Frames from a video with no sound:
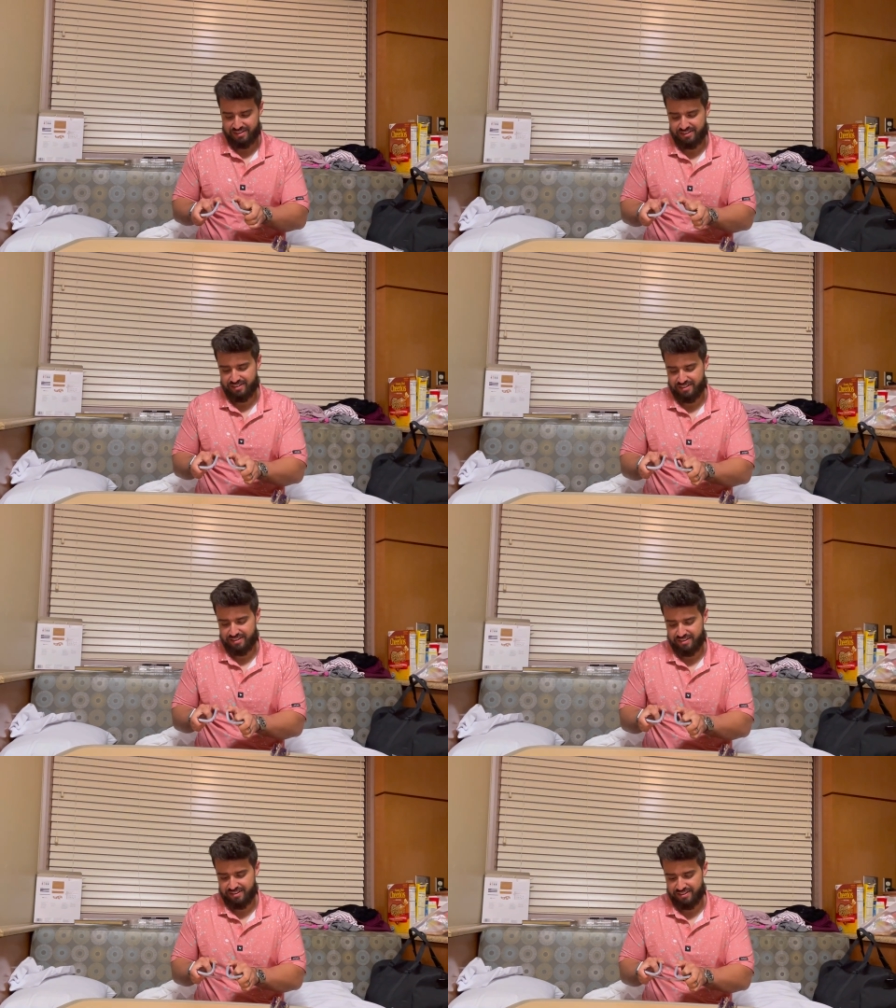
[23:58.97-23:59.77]
You know,
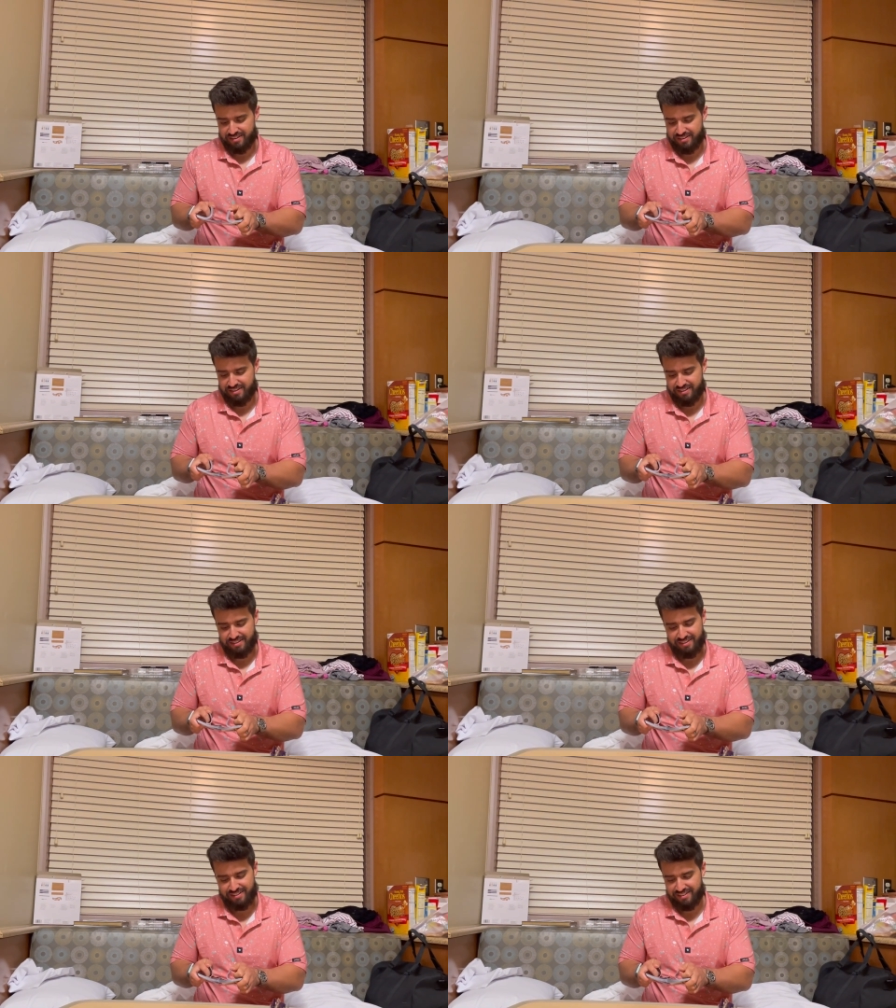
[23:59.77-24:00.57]

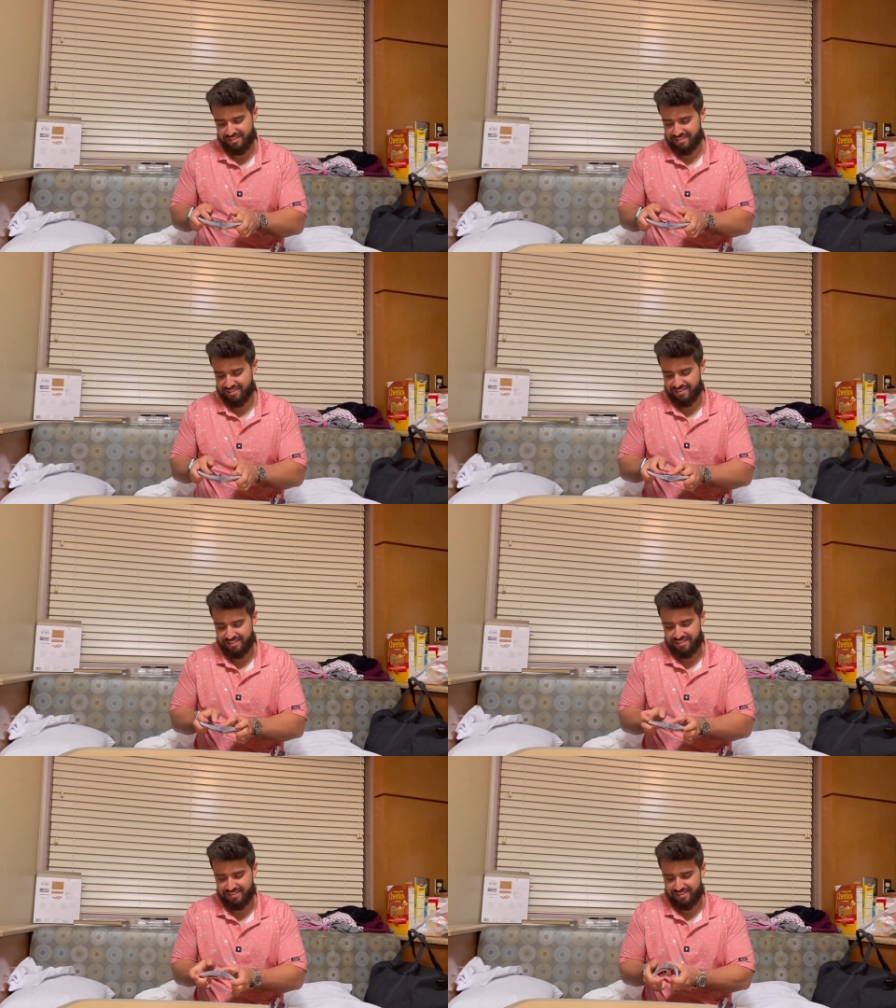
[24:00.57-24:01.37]
so
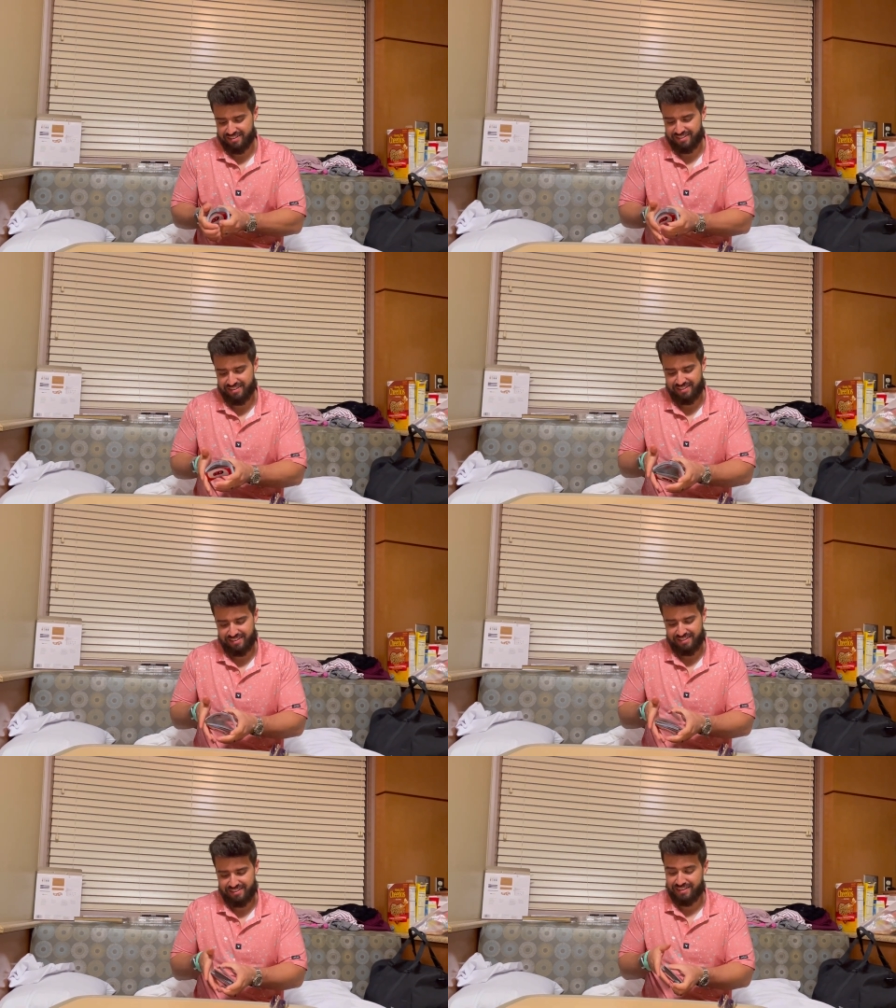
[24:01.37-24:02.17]
impressive.
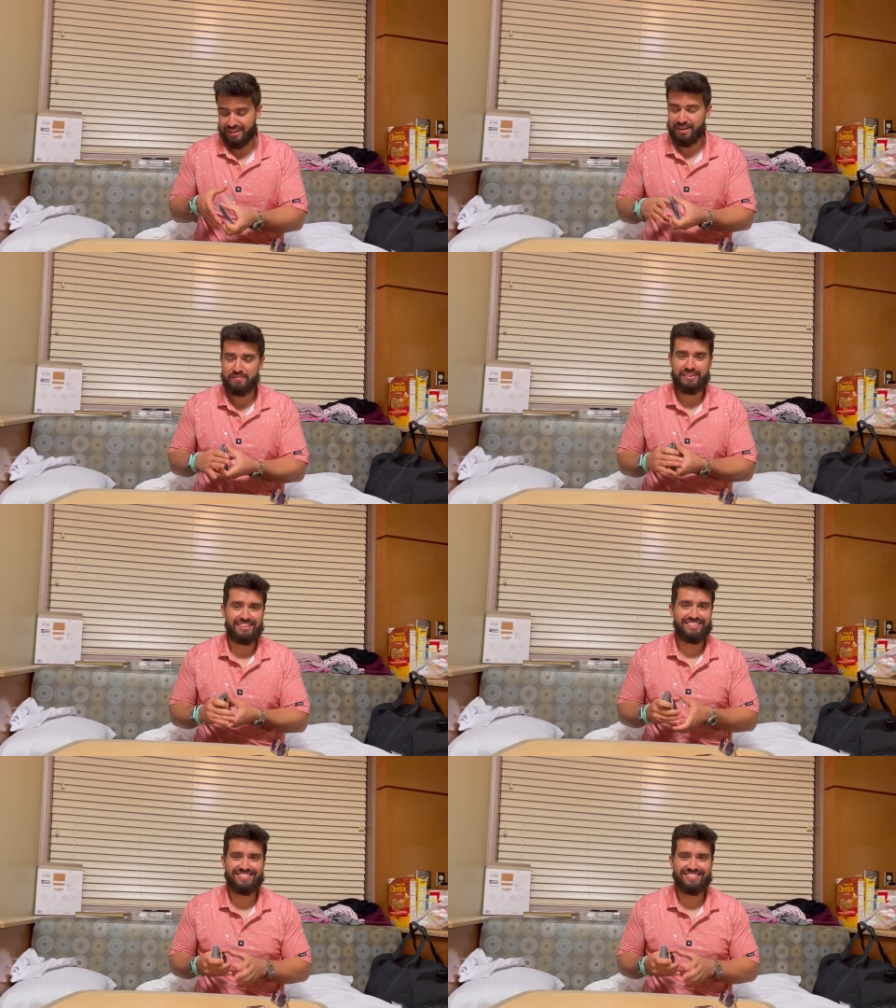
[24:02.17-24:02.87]
I mean,